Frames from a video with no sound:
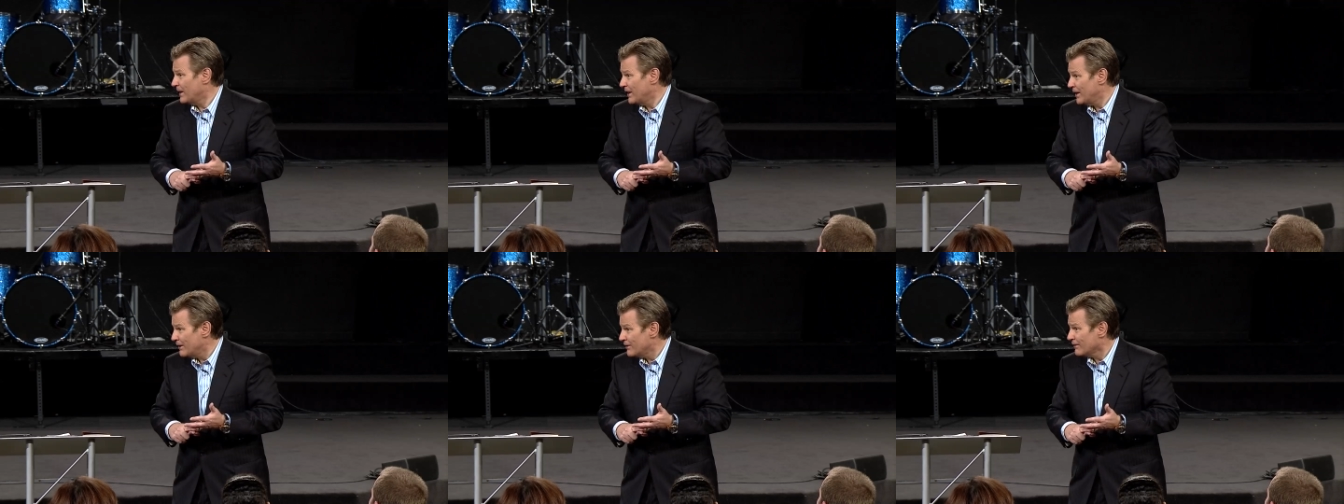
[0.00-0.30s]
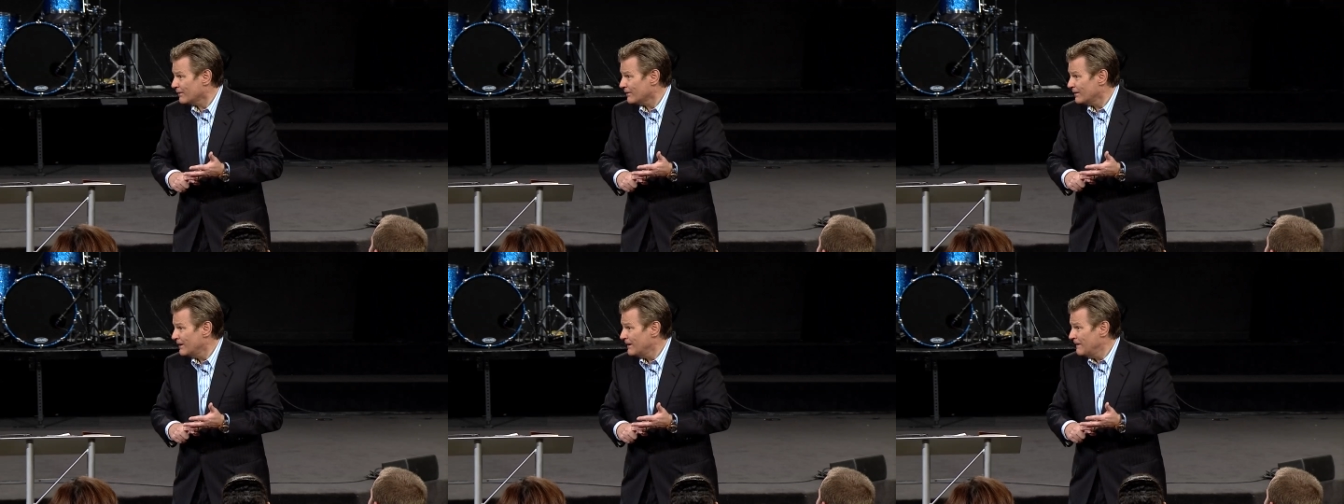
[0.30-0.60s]

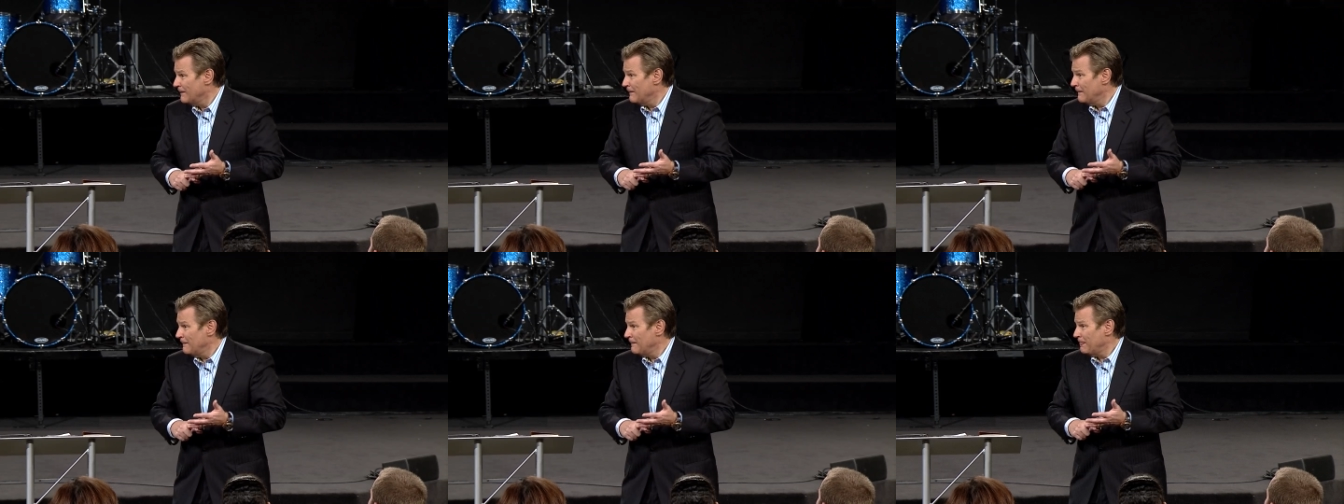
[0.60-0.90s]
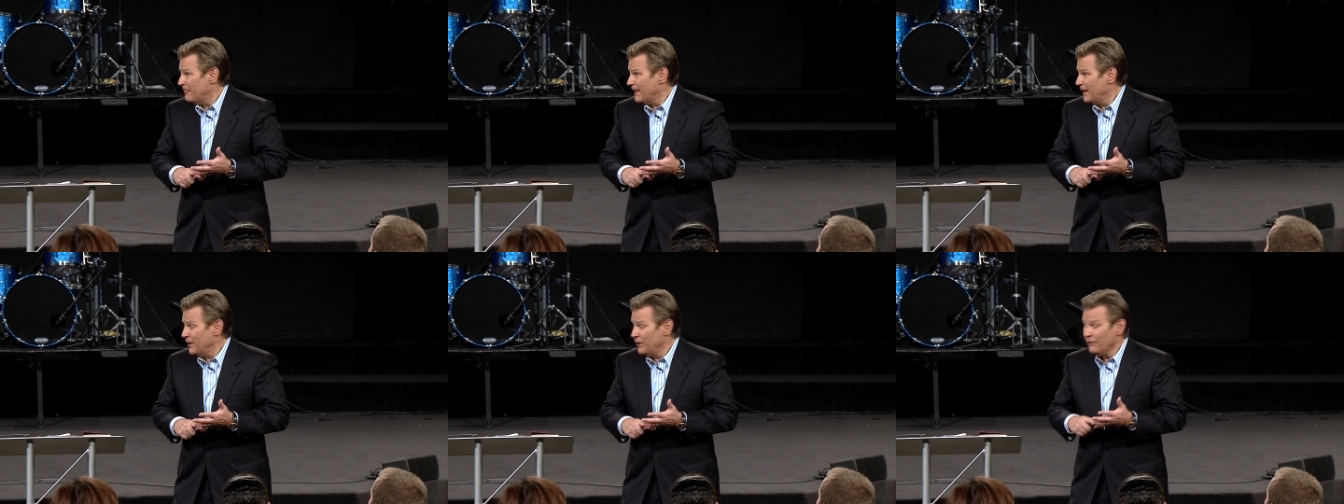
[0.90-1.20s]
here,
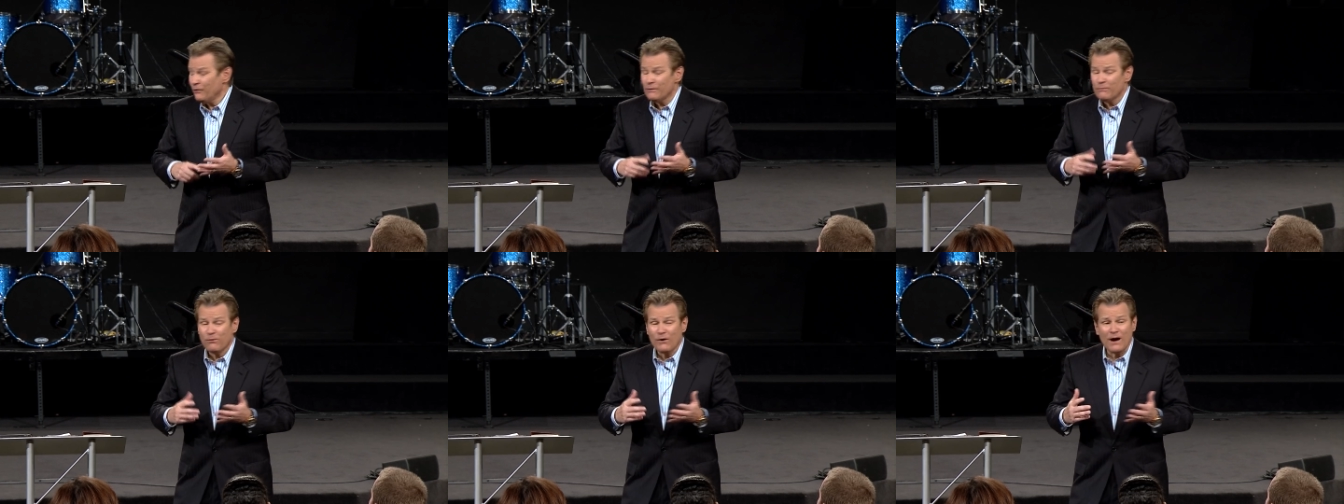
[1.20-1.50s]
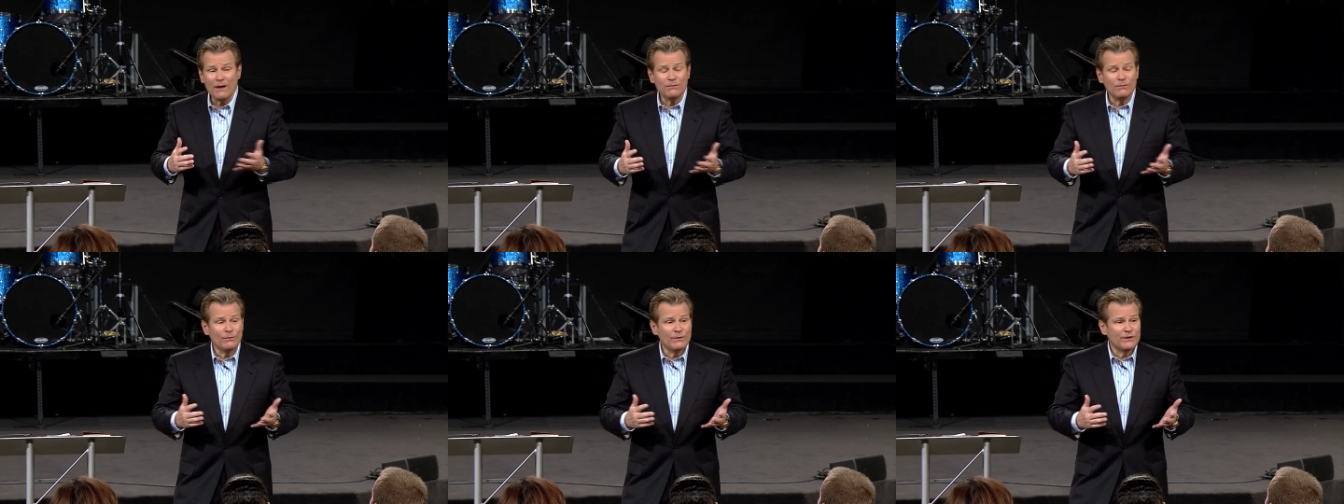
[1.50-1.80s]
you know, the
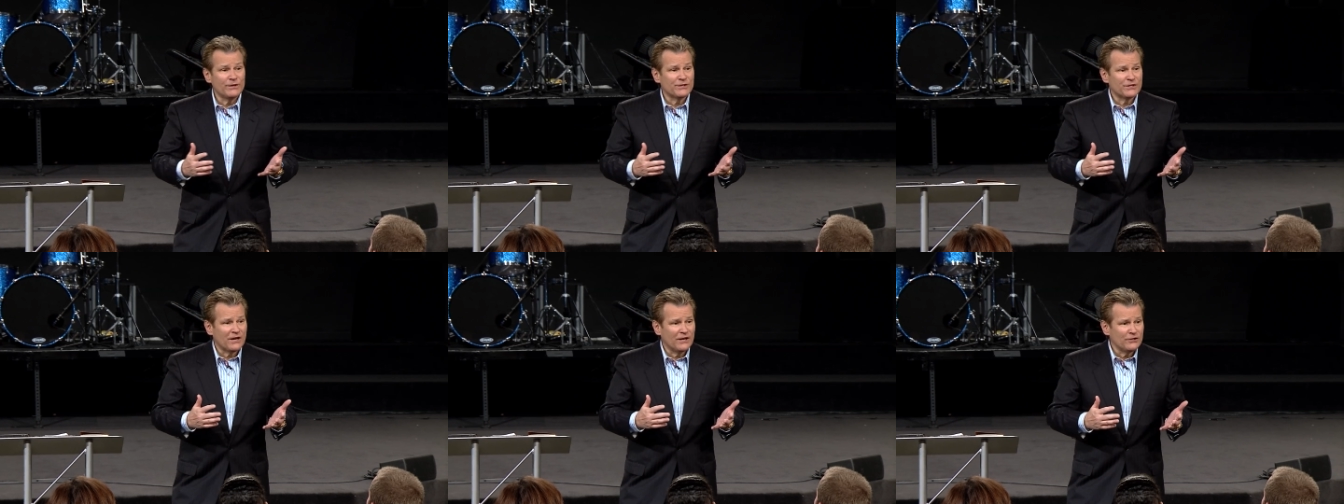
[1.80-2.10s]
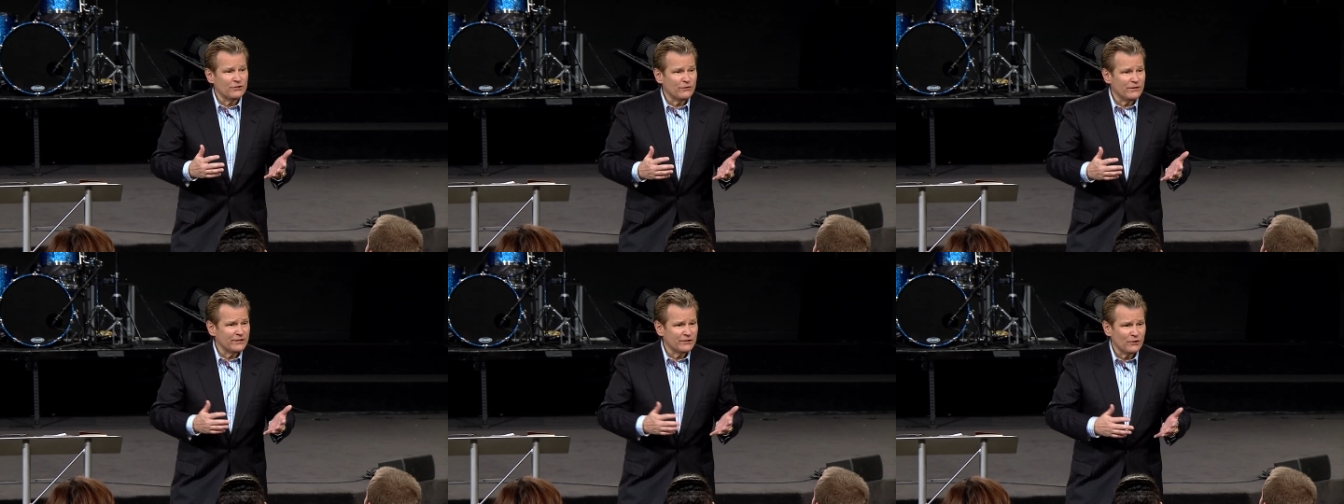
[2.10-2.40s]
problem with this
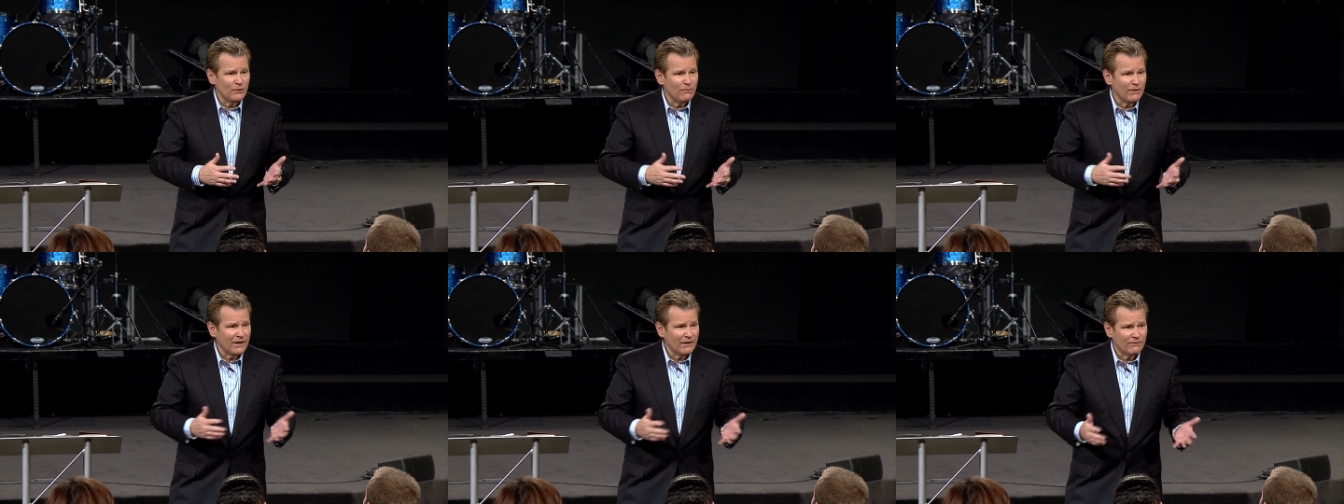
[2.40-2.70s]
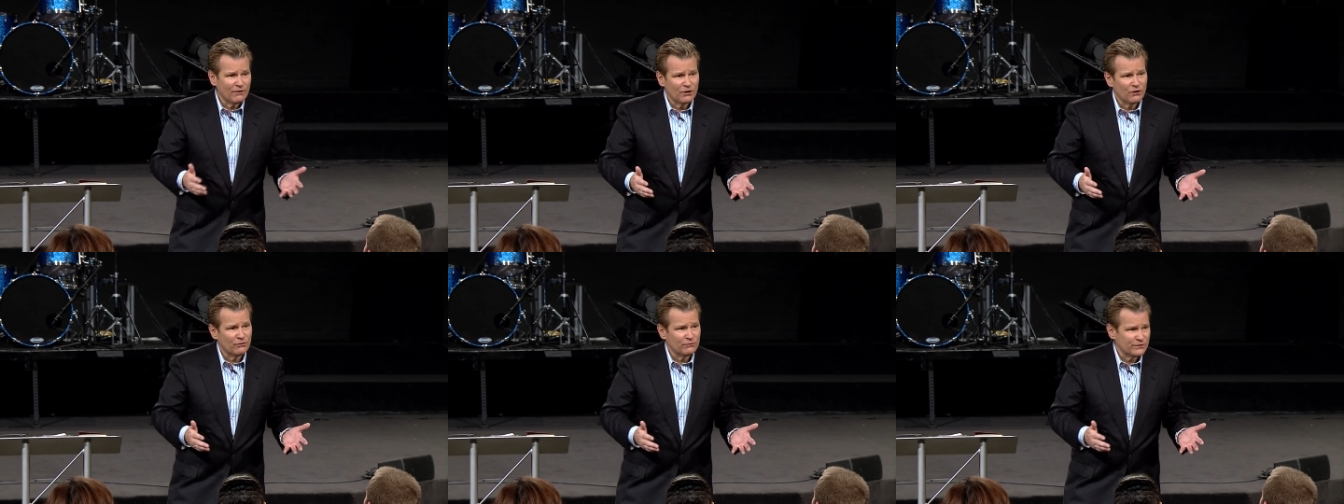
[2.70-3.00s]
country is nobody
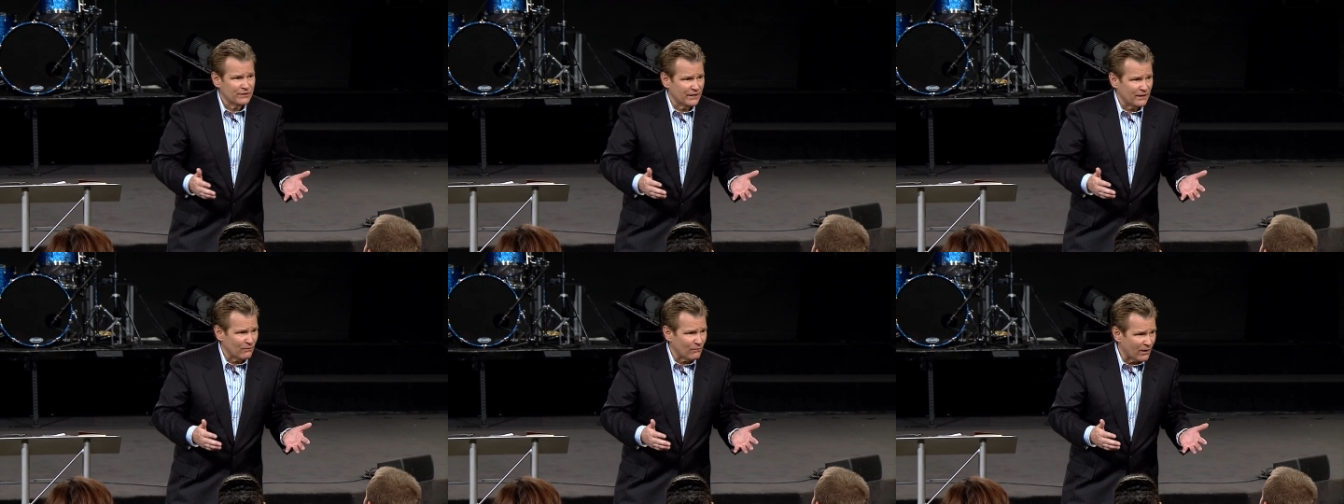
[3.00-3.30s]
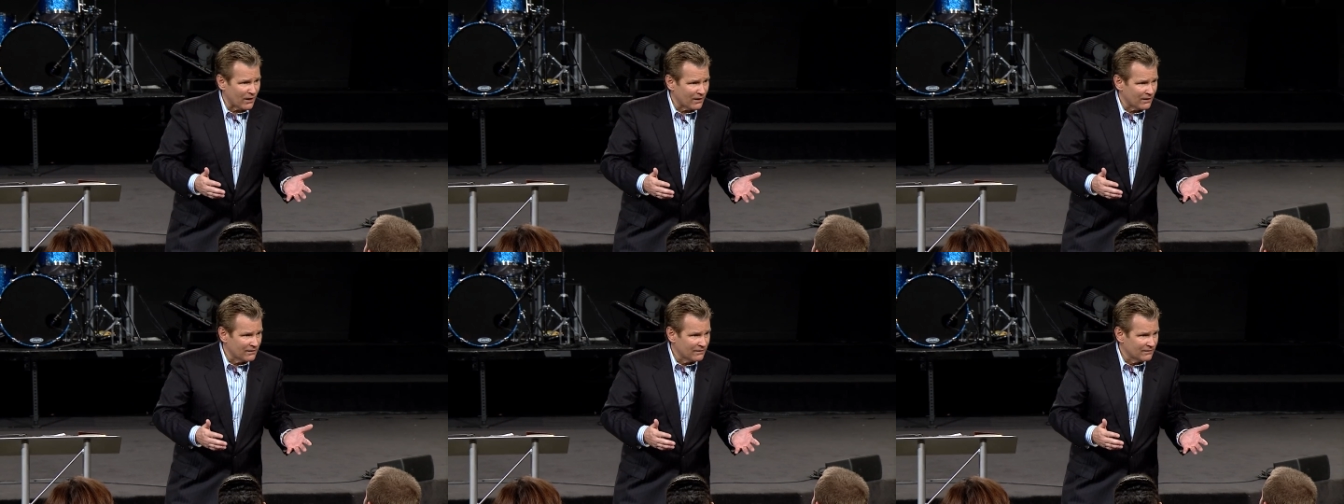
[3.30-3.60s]
ever goes
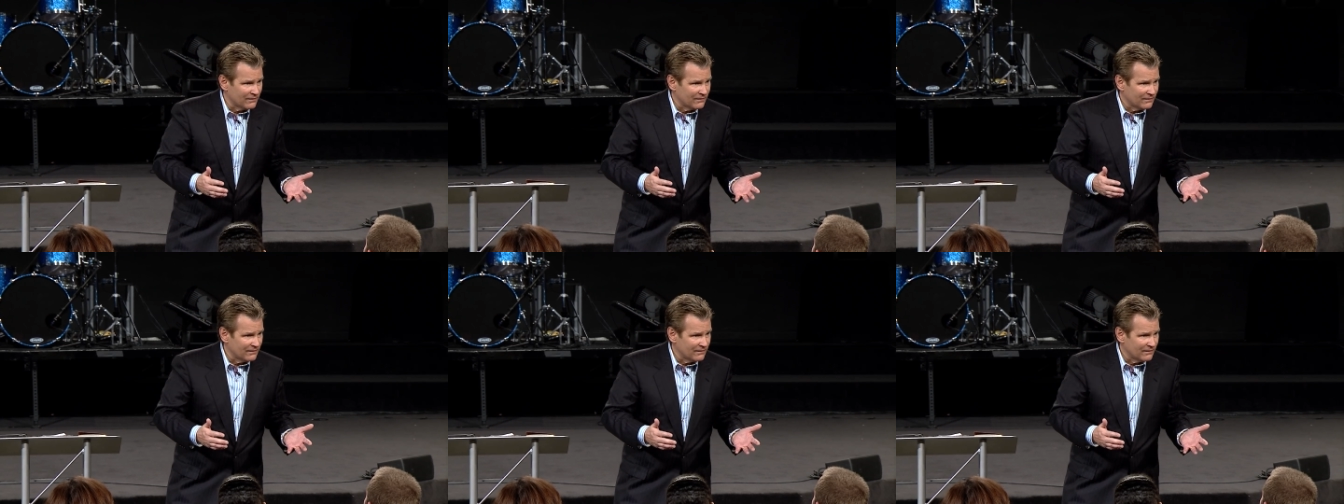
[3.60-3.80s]
anywhere.